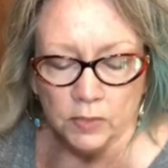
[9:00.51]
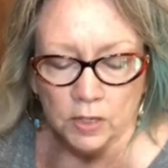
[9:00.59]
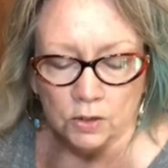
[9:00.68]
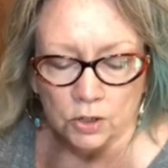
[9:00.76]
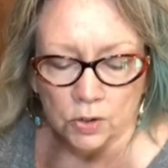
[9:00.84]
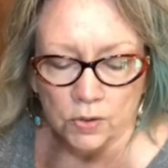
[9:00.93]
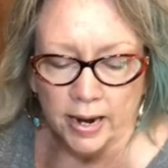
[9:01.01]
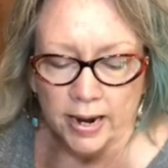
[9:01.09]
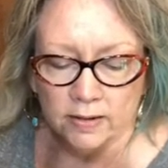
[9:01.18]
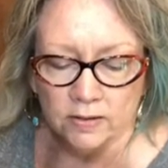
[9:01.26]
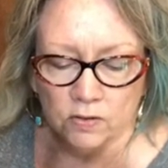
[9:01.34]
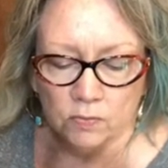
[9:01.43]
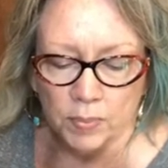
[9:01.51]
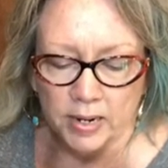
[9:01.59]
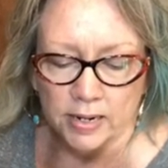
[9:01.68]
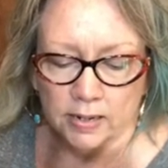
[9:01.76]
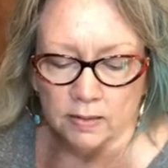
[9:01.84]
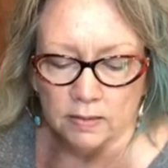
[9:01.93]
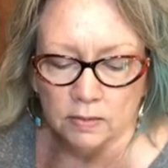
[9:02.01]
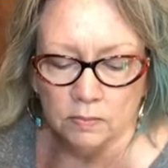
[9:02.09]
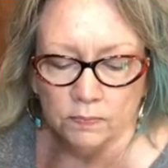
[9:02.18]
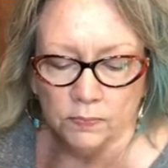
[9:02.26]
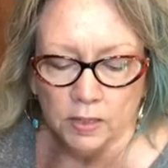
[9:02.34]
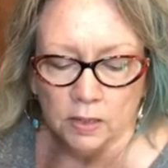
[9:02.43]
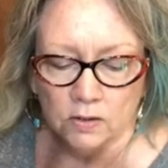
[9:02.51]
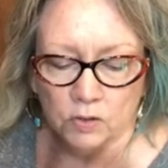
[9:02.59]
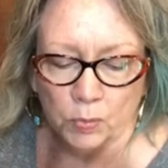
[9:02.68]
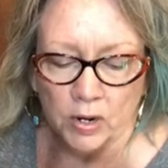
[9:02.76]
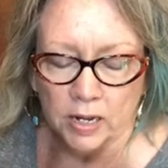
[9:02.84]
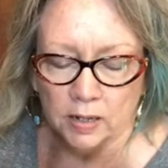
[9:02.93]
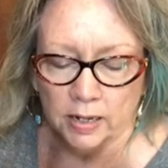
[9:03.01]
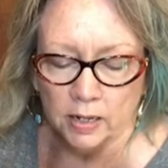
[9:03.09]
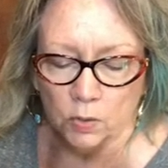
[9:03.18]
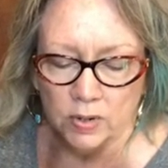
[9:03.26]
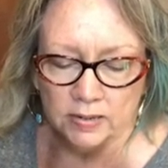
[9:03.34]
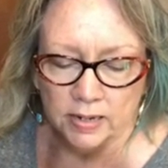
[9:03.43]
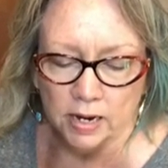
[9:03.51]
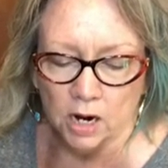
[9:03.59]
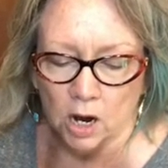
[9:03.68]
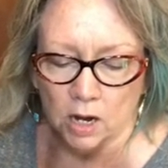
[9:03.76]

2 cans of beans, sprinkling Louisiana hot